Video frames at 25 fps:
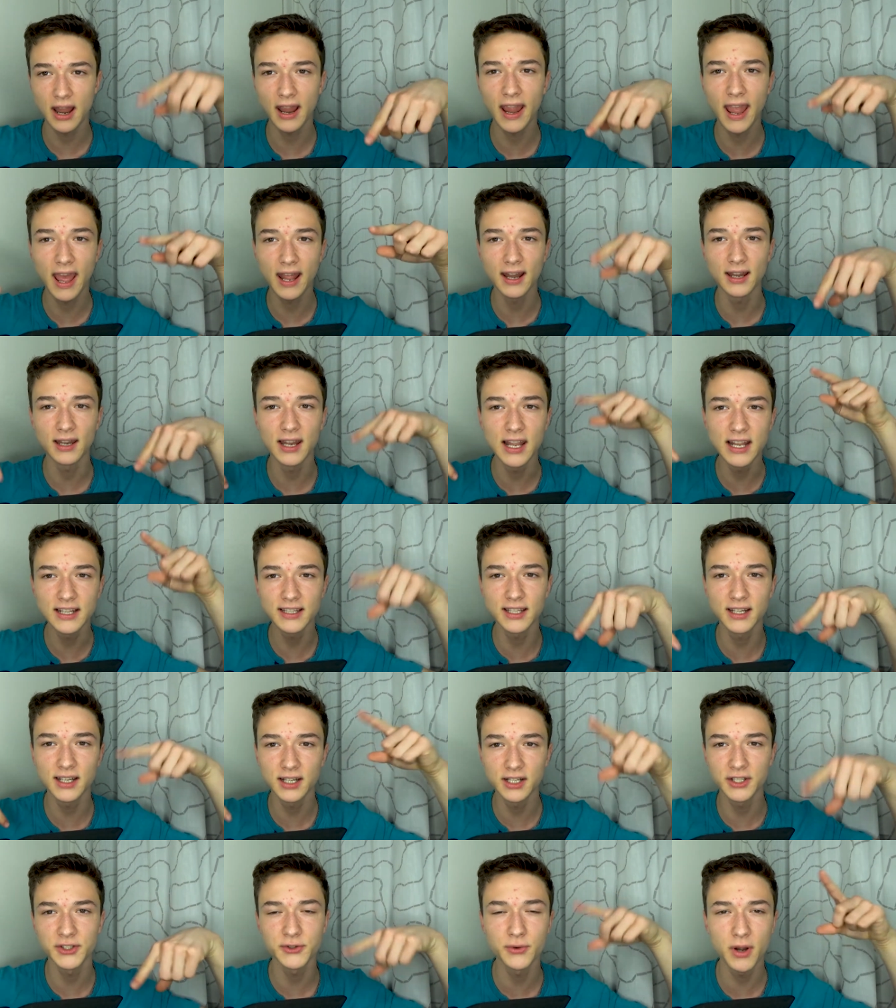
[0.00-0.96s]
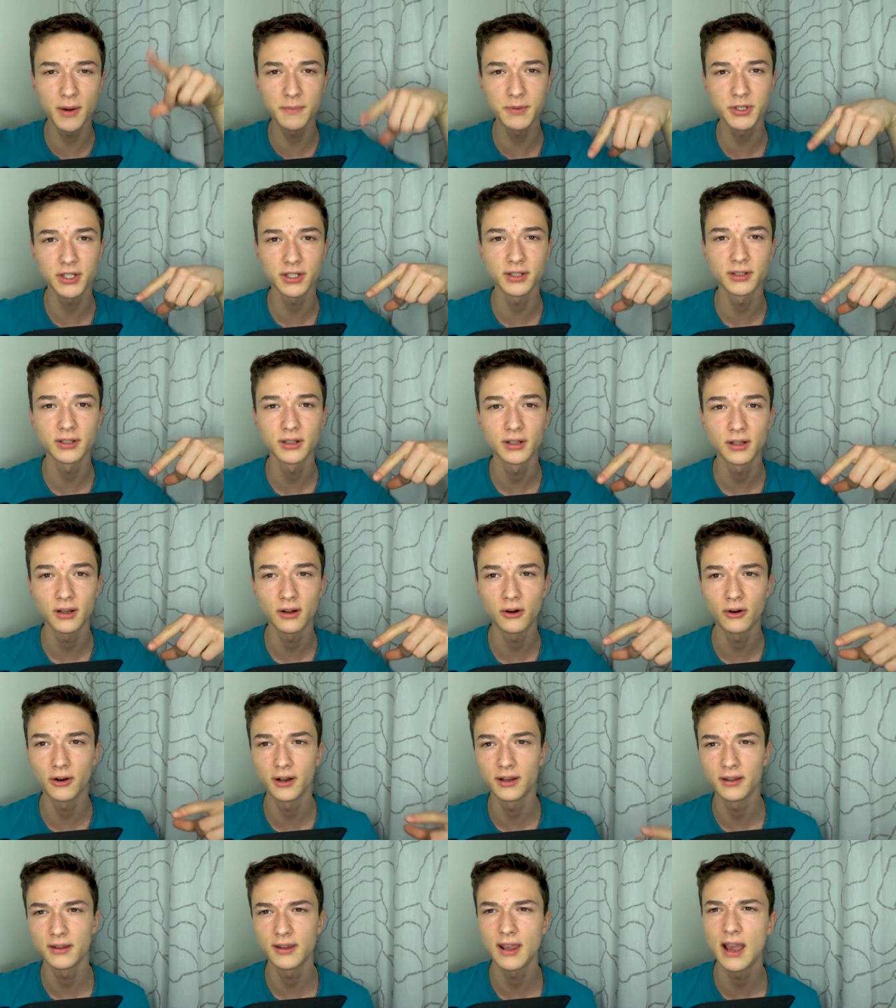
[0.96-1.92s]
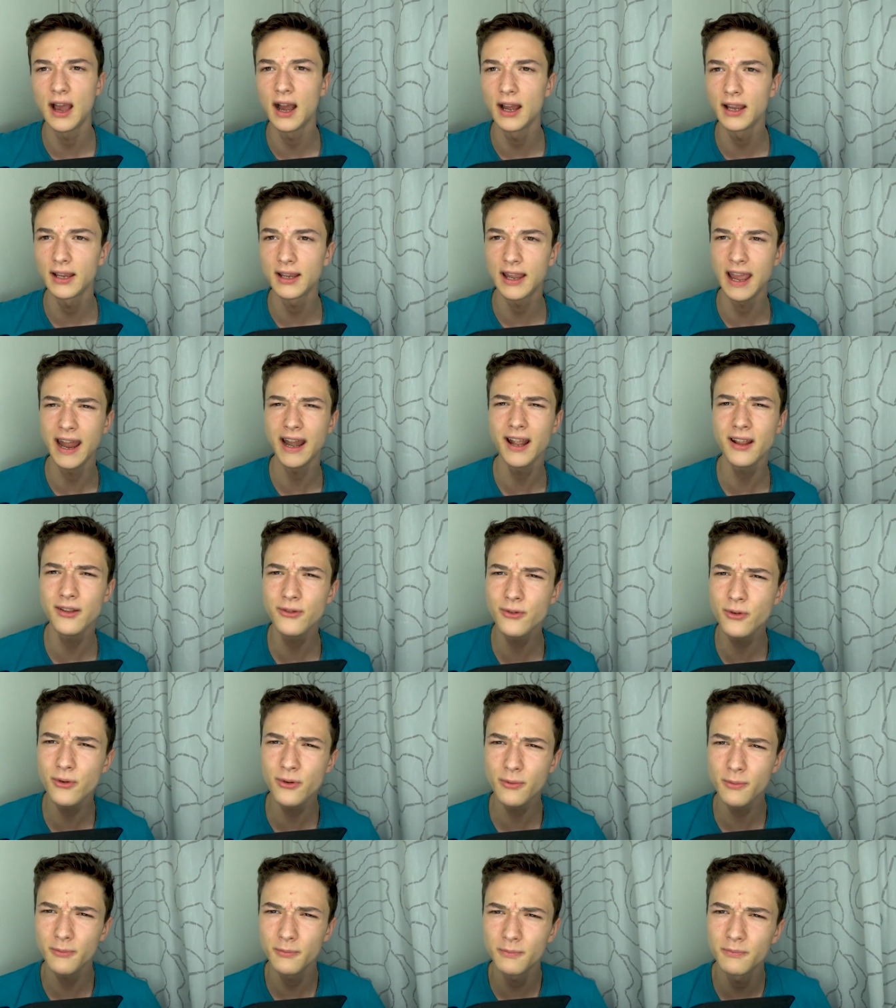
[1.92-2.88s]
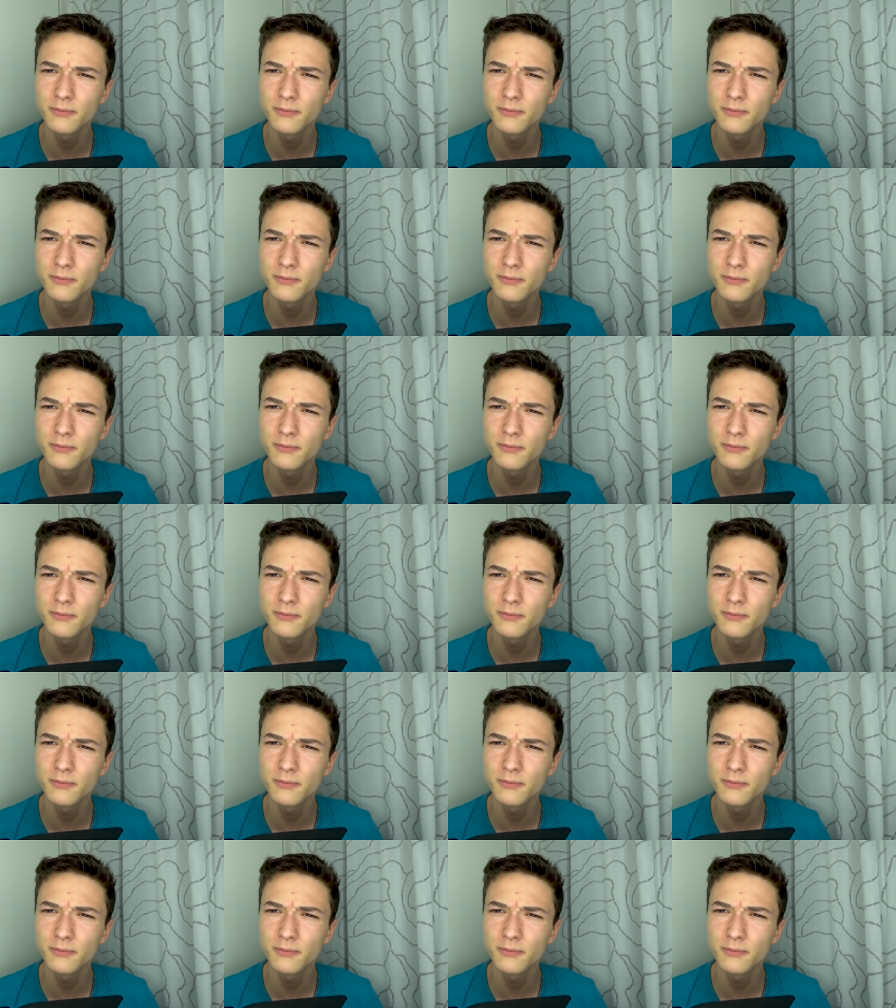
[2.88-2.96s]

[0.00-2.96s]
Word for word: Again, link in the description or in the eye. Can I do